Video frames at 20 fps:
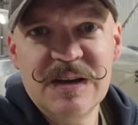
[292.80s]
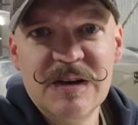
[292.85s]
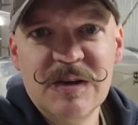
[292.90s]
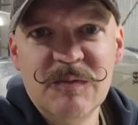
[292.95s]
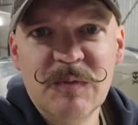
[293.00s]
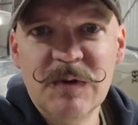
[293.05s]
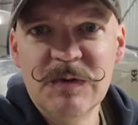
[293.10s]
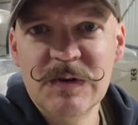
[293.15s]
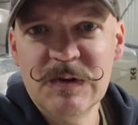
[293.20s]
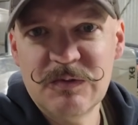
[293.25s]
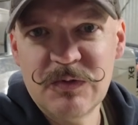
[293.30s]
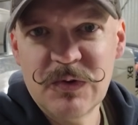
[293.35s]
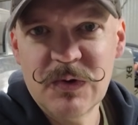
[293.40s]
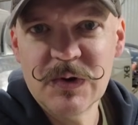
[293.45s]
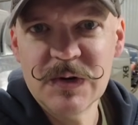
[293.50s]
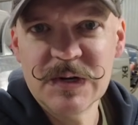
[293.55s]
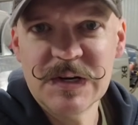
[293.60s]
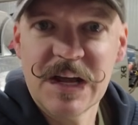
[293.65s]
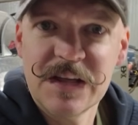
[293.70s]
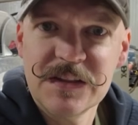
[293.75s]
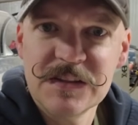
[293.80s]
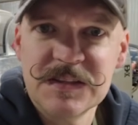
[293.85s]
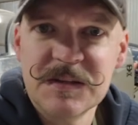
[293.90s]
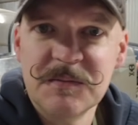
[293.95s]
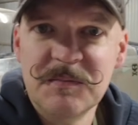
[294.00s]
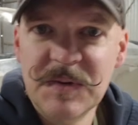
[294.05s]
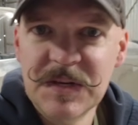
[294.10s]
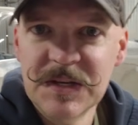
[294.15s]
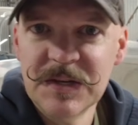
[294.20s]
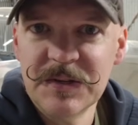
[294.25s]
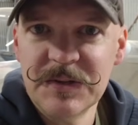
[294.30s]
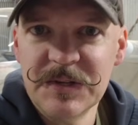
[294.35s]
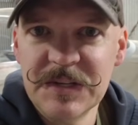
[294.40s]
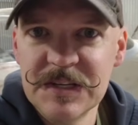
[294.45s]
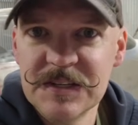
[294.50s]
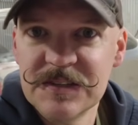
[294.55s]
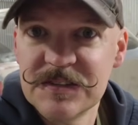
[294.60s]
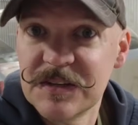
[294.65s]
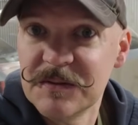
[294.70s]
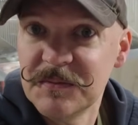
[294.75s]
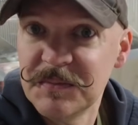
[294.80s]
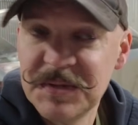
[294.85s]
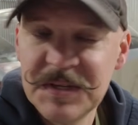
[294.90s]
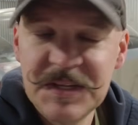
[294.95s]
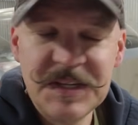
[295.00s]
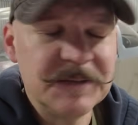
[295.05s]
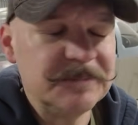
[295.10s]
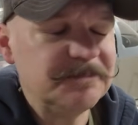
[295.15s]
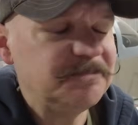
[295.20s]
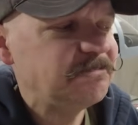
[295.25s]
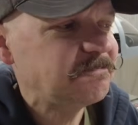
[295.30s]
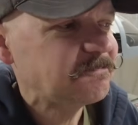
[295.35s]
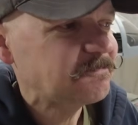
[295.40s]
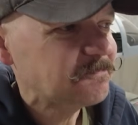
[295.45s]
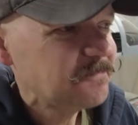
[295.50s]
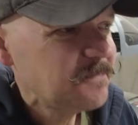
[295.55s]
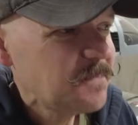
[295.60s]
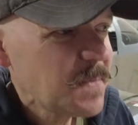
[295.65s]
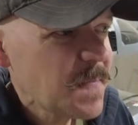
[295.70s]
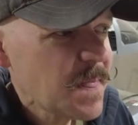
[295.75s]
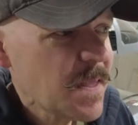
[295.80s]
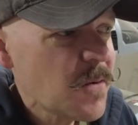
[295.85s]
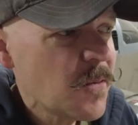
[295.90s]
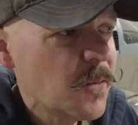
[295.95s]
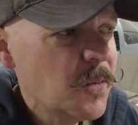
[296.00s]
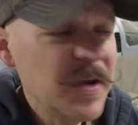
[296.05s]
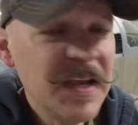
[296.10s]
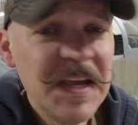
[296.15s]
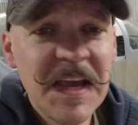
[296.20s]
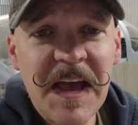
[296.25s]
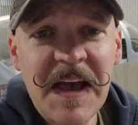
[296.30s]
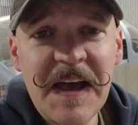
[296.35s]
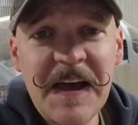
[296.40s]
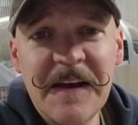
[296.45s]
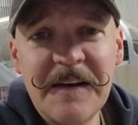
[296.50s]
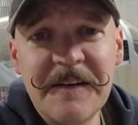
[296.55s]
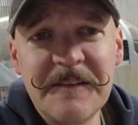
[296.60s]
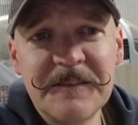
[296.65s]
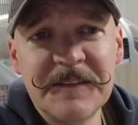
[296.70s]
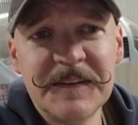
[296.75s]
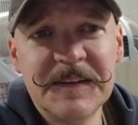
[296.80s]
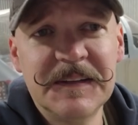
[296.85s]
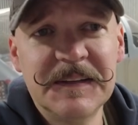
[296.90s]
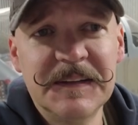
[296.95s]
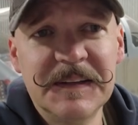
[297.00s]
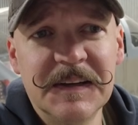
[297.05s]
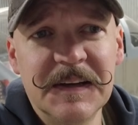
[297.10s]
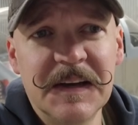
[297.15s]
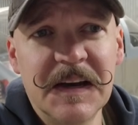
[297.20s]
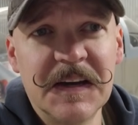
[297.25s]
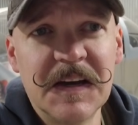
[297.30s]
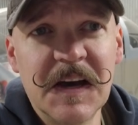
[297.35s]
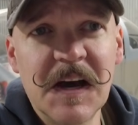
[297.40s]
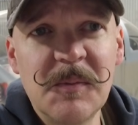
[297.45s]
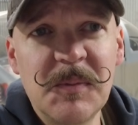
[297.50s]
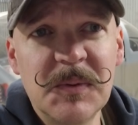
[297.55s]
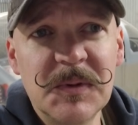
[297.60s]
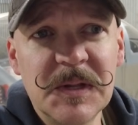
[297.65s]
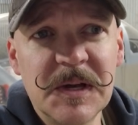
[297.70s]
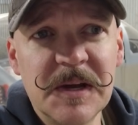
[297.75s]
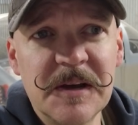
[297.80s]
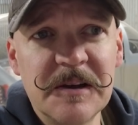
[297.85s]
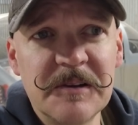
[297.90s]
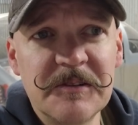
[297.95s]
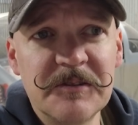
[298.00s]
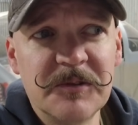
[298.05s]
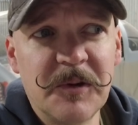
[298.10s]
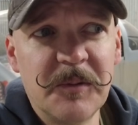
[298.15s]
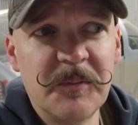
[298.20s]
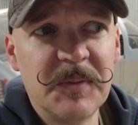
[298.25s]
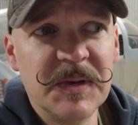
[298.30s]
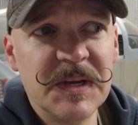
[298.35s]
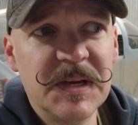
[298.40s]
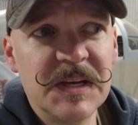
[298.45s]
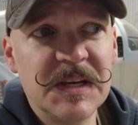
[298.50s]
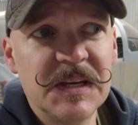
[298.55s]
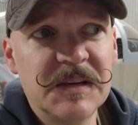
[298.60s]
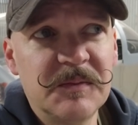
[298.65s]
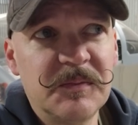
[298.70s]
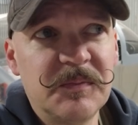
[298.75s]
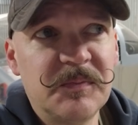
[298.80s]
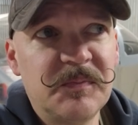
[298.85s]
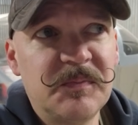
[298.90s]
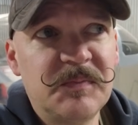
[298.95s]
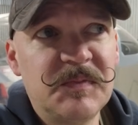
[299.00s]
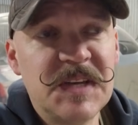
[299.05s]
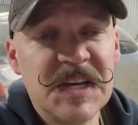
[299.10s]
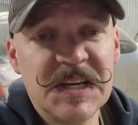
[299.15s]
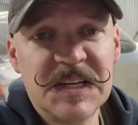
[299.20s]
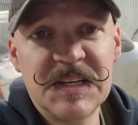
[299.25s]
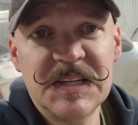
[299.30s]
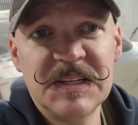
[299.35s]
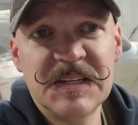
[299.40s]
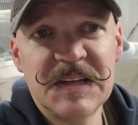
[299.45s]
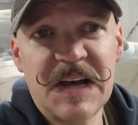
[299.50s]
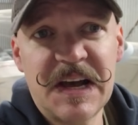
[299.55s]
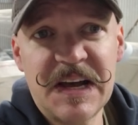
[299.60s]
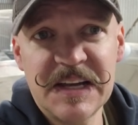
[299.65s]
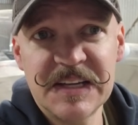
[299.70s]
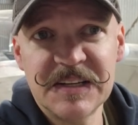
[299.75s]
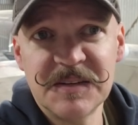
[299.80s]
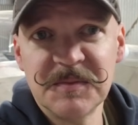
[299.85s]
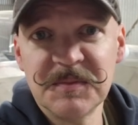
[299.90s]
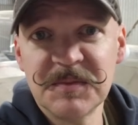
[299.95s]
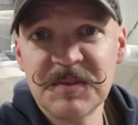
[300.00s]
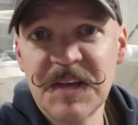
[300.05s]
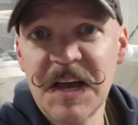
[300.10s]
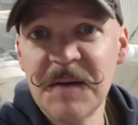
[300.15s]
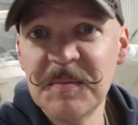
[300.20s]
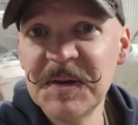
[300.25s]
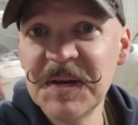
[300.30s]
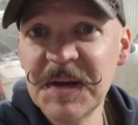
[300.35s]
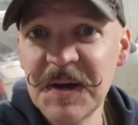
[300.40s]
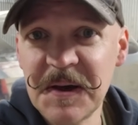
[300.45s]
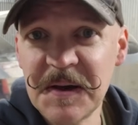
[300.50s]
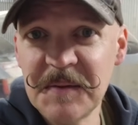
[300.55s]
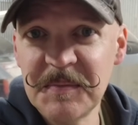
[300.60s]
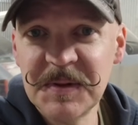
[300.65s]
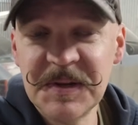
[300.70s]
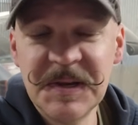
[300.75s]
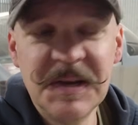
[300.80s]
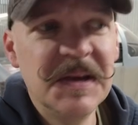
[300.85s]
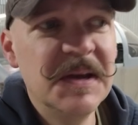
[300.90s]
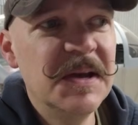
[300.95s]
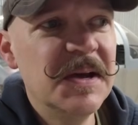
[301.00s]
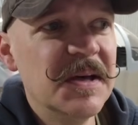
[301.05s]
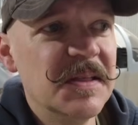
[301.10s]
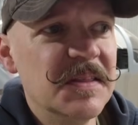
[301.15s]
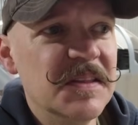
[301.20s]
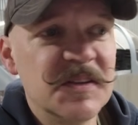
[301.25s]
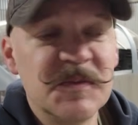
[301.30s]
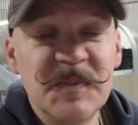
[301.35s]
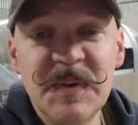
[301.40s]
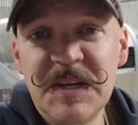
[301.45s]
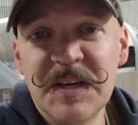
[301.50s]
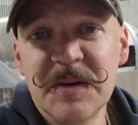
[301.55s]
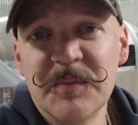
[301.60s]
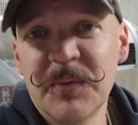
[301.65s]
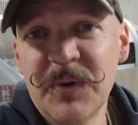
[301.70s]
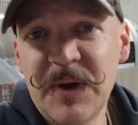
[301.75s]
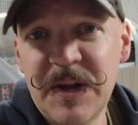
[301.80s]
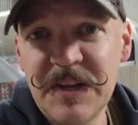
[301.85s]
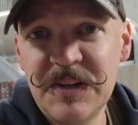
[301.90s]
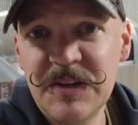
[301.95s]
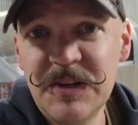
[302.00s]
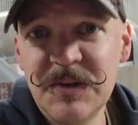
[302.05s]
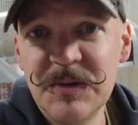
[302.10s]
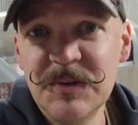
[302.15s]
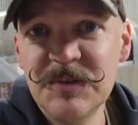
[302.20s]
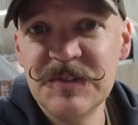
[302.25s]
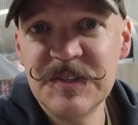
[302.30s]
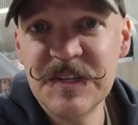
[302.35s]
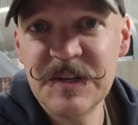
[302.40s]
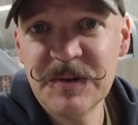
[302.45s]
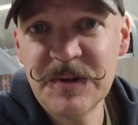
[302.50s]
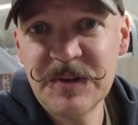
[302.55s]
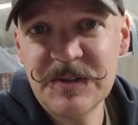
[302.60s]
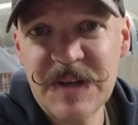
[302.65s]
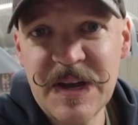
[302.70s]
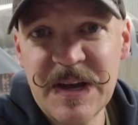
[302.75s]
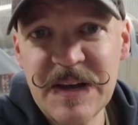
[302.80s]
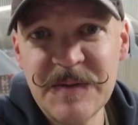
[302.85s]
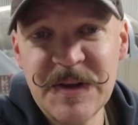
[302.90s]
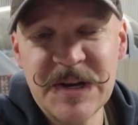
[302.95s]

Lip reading: moving forward now that the build is complete? We have a couple of big ticket items coming up. This being a brand new zero-time